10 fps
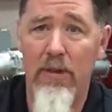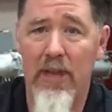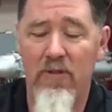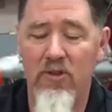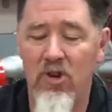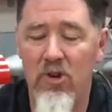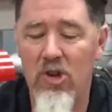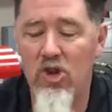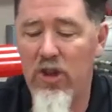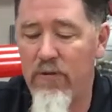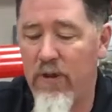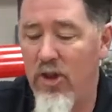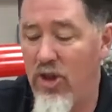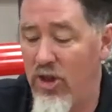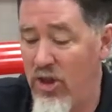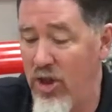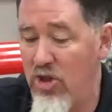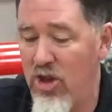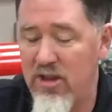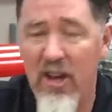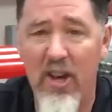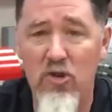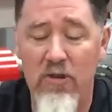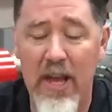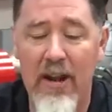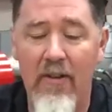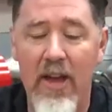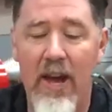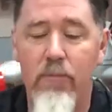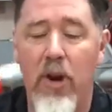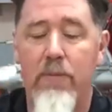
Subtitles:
That's for sure. It's just to understand how they operate.